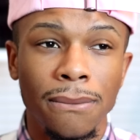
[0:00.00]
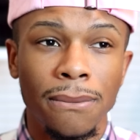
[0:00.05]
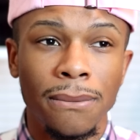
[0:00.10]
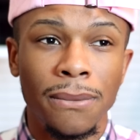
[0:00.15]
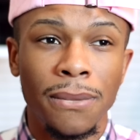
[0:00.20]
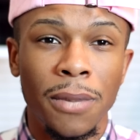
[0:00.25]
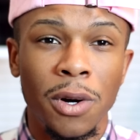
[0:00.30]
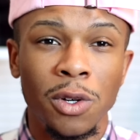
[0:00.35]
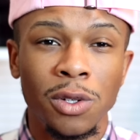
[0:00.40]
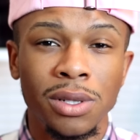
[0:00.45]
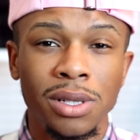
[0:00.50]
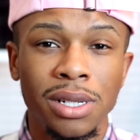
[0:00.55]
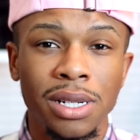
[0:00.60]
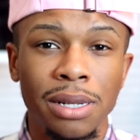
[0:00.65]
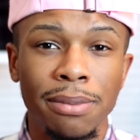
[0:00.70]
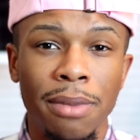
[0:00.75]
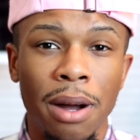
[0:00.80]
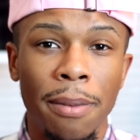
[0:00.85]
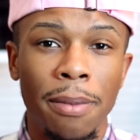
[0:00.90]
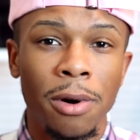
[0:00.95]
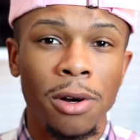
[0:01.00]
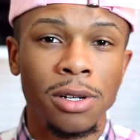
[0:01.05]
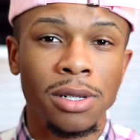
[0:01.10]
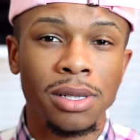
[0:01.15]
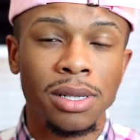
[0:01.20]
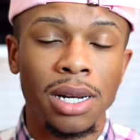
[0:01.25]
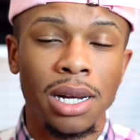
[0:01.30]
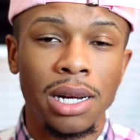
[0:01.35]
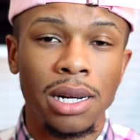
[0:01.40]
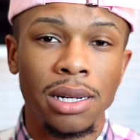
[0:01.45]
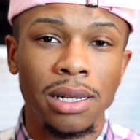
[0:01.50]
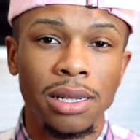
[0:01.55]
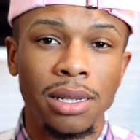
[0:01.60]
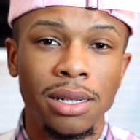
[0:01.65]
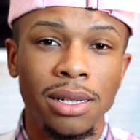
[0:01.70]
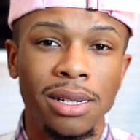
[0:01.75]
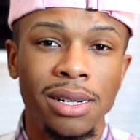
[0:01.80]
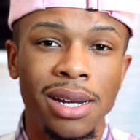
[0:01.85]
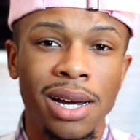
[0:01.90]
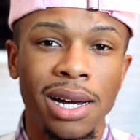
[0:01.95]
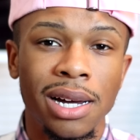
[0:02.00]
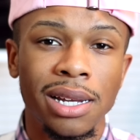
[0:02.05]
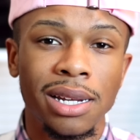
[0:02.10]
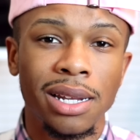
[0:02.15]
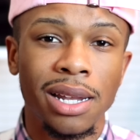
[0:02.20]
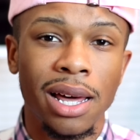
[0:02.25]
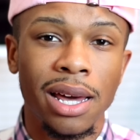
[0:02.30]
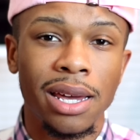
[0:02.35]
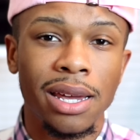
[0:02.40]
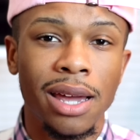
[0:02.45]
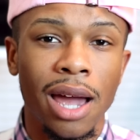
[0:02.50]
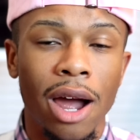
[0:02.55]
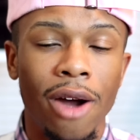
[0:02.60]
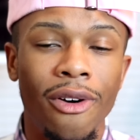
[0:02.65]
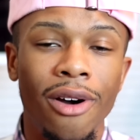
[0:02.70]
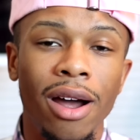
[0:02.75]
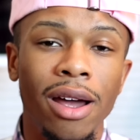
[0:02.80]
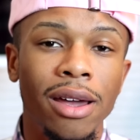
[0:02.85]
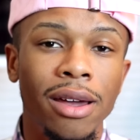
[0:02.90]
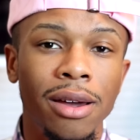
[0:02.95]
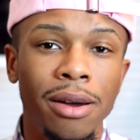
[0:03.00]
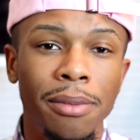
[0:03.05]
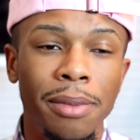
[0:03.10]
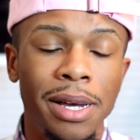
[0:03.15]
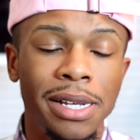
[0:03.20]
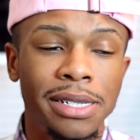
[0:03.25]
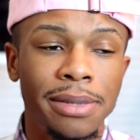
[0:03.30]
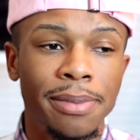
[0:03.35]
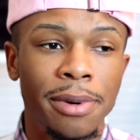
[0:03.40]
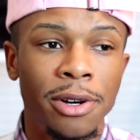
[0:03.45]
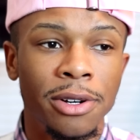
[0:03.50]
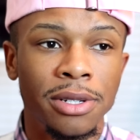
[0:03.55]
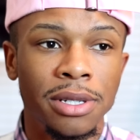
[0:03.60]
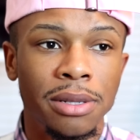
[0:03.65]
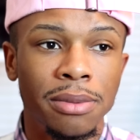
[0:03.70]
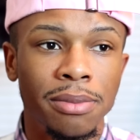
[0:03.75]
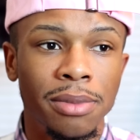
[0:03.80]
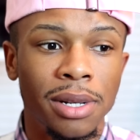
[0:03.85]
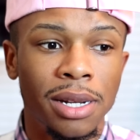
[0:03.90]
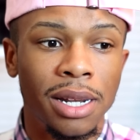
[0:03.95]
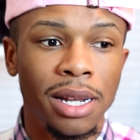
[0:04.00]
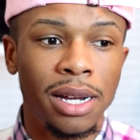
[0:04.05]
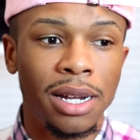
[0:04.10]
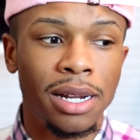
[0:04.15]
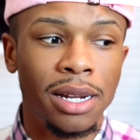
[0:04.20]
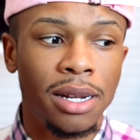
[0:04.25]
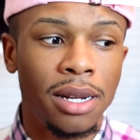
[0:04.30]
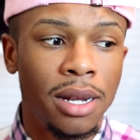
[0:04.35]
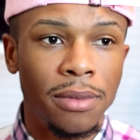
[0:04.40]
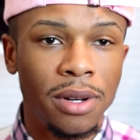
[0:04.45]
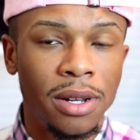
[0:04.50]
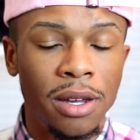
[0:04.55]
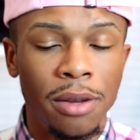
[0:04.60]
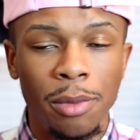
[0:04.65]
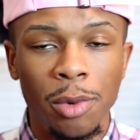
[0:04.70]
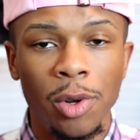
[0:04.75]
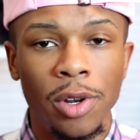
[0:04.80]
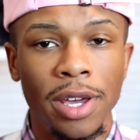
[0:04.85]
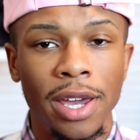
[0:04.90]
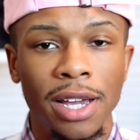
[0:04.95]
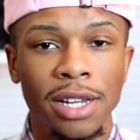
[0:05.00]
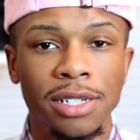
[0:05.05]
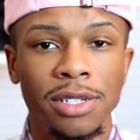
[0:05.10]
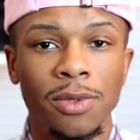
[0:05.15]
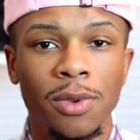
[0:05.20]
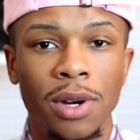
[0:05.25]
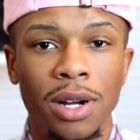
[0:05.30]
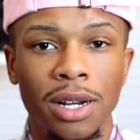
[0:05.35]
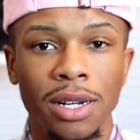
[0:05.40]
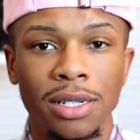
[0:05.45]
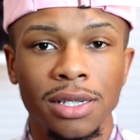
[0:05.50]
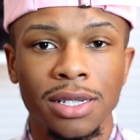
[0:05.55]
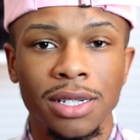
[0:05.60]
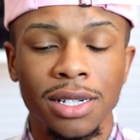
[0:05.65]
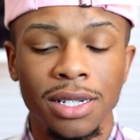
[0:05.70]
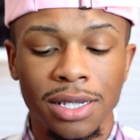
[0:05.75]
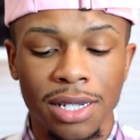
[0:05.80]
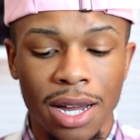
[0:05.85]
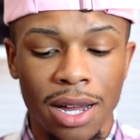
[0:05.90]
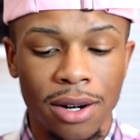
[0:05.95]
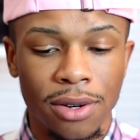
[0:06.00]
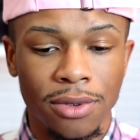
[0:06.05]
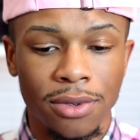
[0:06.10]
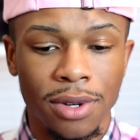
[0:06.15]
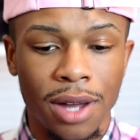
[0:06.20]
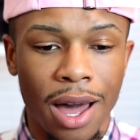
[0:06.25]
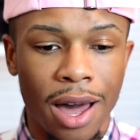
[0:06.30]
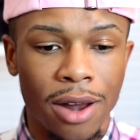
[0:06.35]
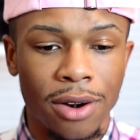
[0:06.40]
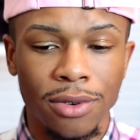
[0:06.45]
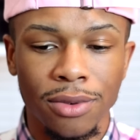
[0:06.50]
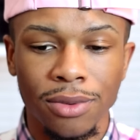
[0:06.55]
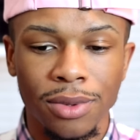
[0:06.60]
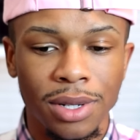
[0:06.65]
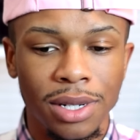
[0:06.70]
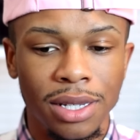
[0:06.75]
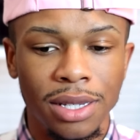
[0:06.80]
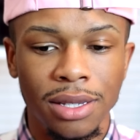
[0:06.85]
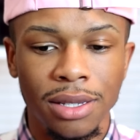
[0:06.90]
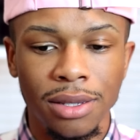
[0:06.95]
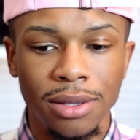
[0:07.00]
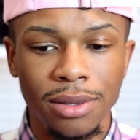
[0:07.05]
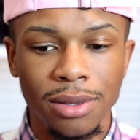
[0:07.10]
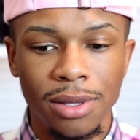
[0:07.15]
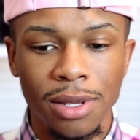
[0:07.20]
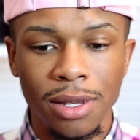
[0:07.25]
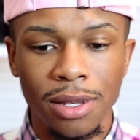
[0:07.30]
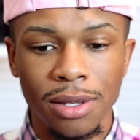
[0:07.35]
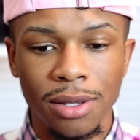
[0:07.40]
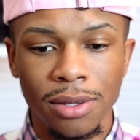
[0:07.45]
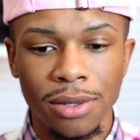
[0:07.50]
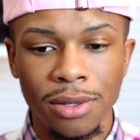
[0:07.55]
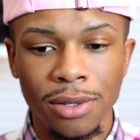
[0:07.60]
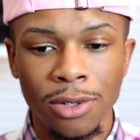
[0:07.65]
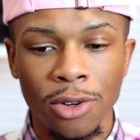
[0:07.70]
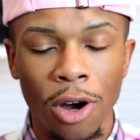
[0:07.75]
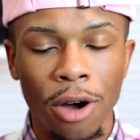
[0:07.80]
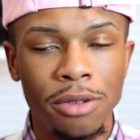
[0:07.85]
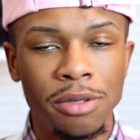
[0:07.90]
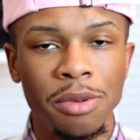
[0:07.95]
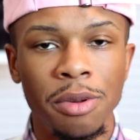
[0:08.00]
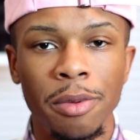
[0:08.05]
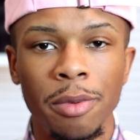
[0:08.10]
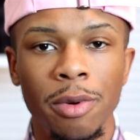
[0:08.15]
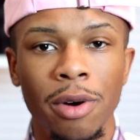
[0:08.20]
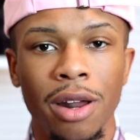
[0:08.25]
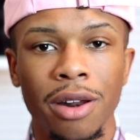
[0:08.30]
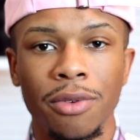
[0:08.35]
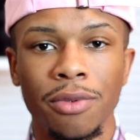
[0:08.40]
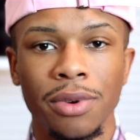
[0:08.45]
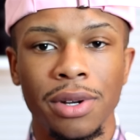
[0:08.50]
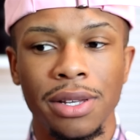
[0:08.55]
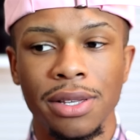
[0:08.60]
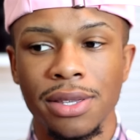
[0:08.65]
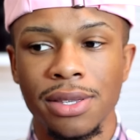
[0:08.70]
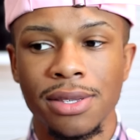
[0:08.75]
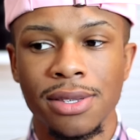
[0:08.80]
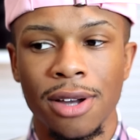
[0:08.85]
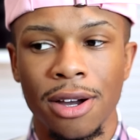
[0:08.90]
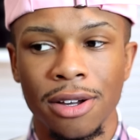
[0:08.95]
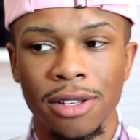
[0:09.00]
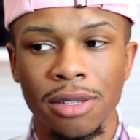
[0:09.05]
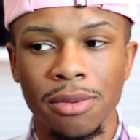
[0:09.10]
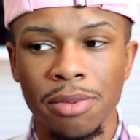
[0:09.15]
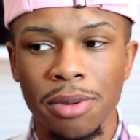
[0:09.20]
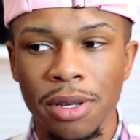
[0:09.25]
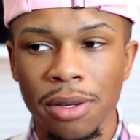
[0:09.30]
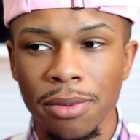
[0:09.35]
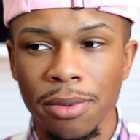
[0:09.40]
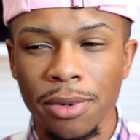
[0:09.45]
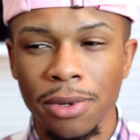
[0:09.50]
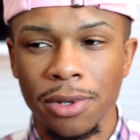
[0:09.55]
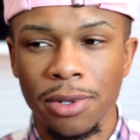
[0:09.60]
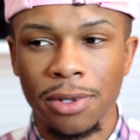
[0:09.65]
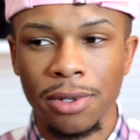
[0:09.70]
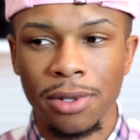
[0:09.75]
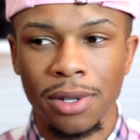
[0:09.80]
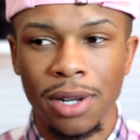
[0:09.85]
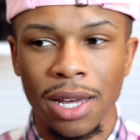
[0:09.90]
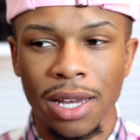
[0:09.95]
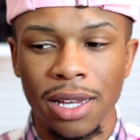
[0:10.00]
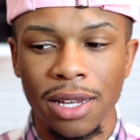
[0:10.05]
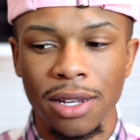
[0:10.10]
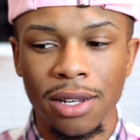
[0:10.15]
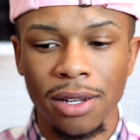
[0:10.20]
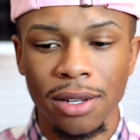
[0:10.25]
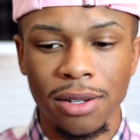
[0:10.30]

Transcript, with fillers: Mostly my personality, not like how I am as a person, but like communication wise, because I don't, I don't really go to people. I don't really talk to people. Like